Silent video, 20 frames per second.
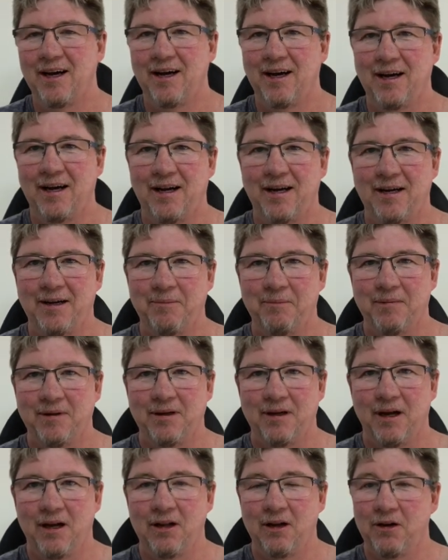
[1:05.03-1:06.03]

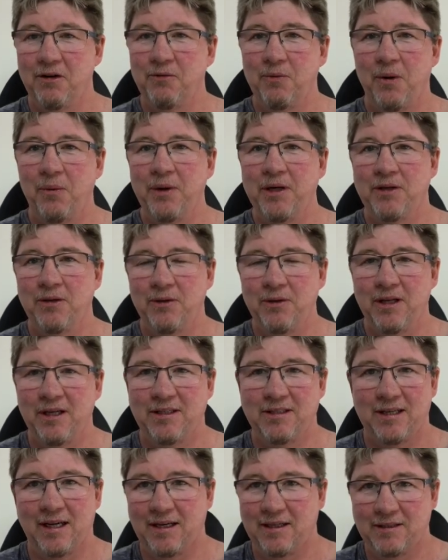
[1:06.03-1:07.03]
of what we do
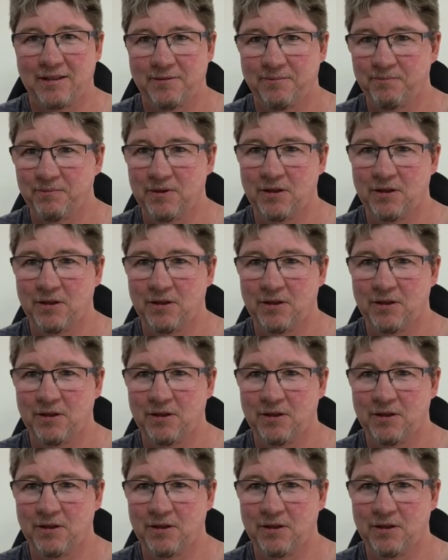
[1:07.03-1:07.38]
these days.